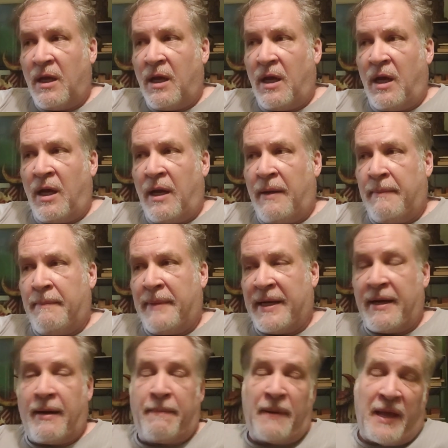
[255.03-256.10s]
But
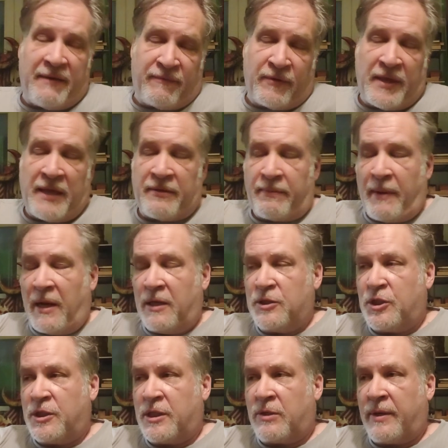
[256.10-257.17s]
it applied for the anthropology
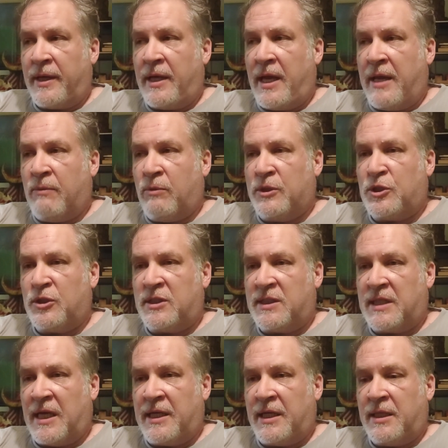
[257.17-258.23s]
degree, in which you
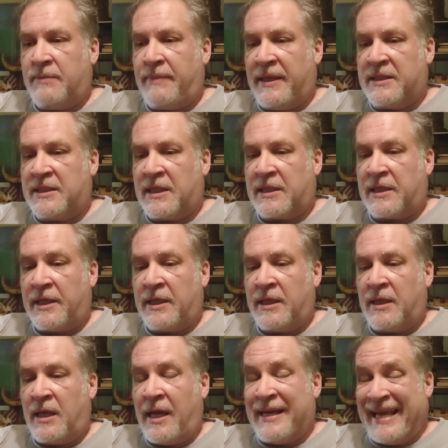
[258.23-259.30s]
studied
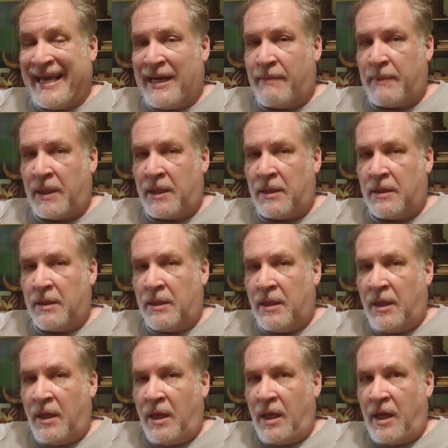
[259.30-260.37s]
basically anatomy
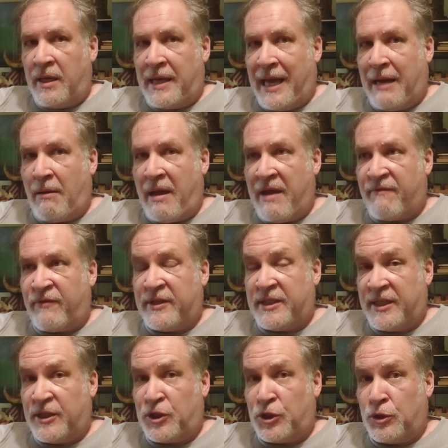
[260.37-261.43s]
and how every
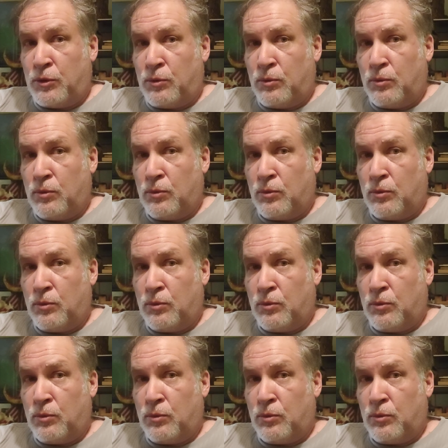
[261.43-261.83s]
tissue